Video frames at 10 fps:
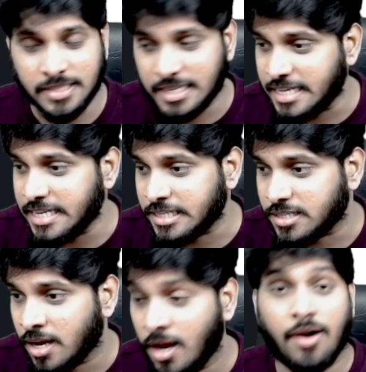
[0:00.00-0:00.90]
Getting it?
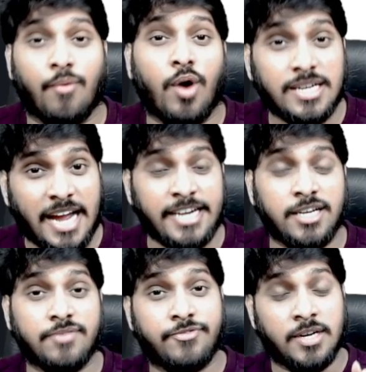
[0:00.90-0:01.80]
What kind
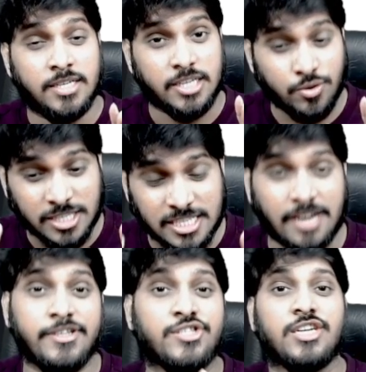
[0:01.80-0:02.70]
of
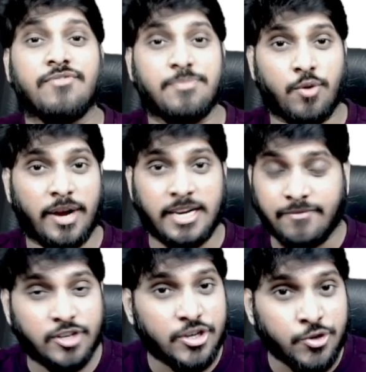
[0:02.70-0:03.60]
service that we provide
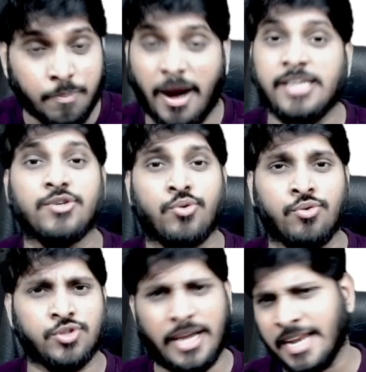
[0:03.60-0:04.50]
after you buy the
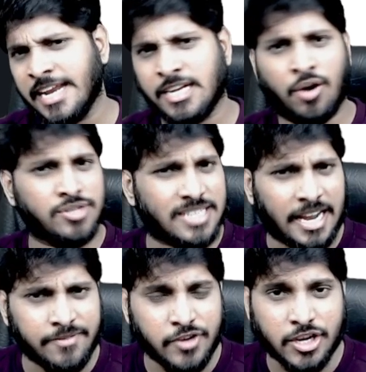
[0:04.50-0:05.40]
course, any doubts,
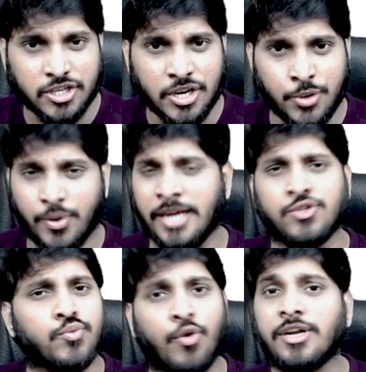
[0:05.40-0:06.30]
clarification you
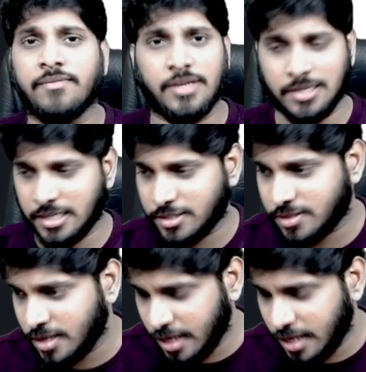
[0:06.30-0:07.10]
raise, whatever it is.